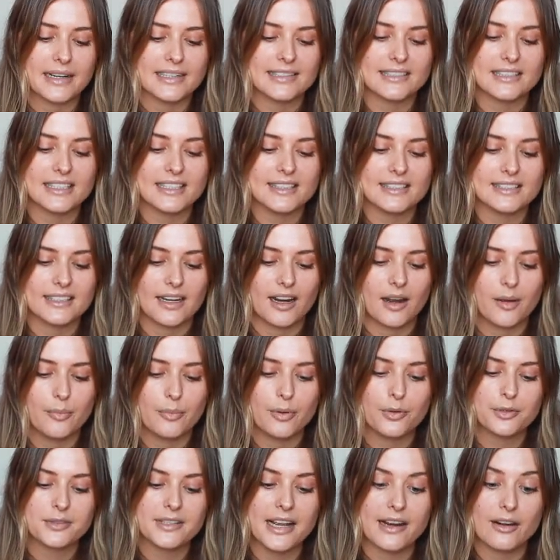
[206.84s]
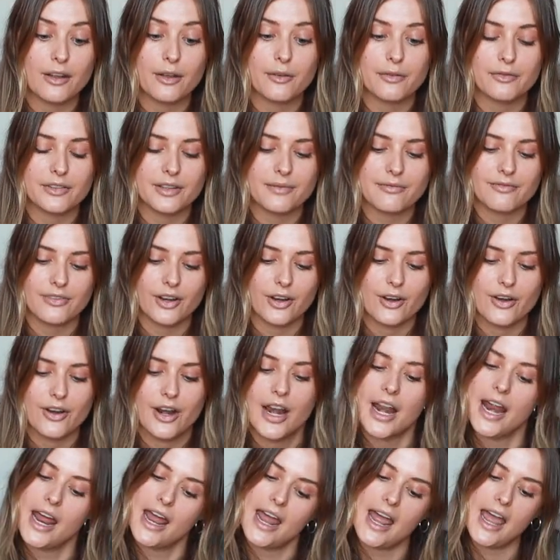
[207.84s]
my sister pulled out her flip
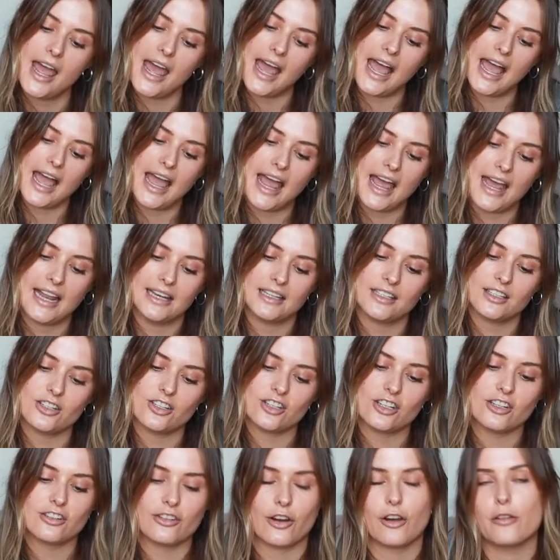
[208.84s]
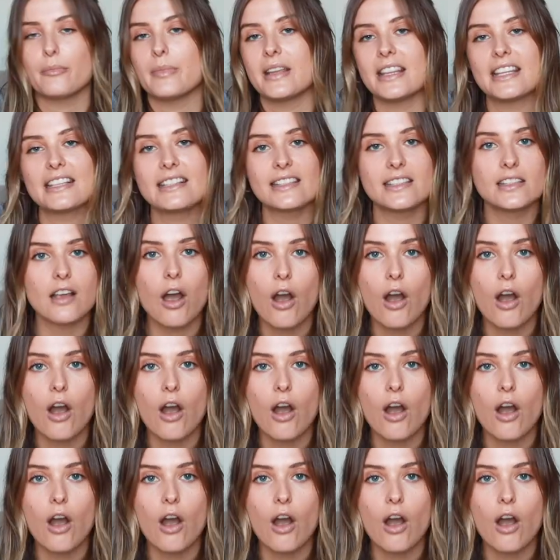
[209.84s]
phone and she showed me this